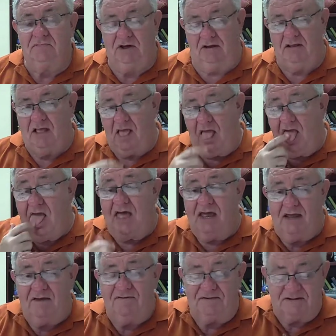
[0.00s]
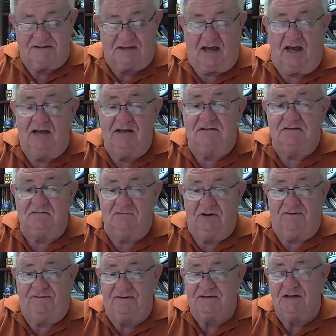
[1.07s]
Well, Eve decides,
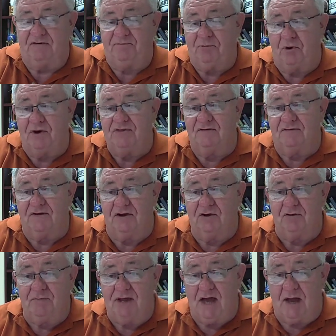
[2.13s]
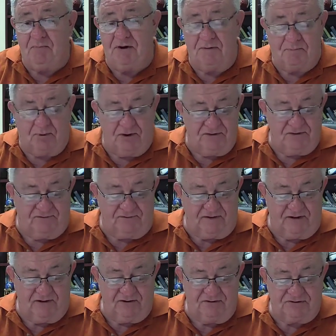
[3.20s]
well, if he's got pointing the finger at me, I'm going to point the
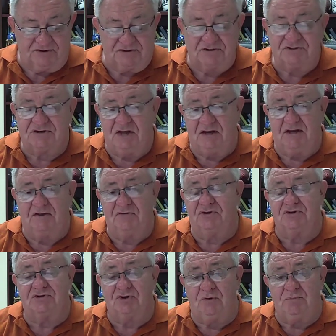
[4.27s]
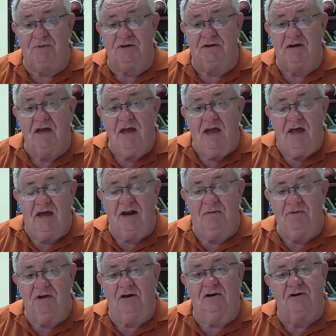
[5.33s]
finger at the at the serpent, and
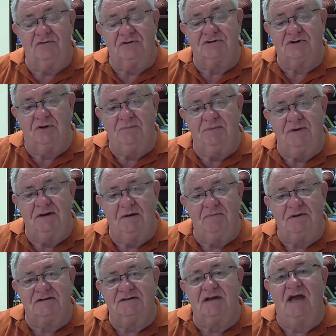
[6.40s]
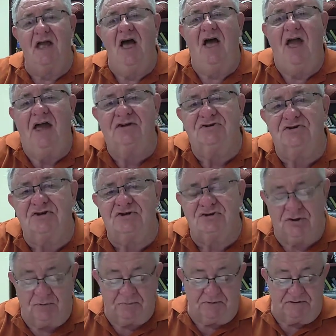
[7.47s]
I'm going to look at the serpent and I'm going to say it's the
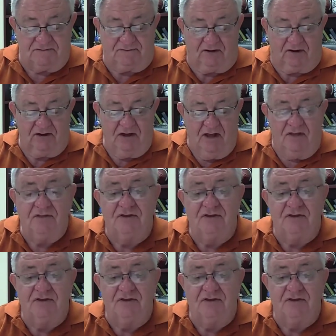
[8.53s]
serpent's fault.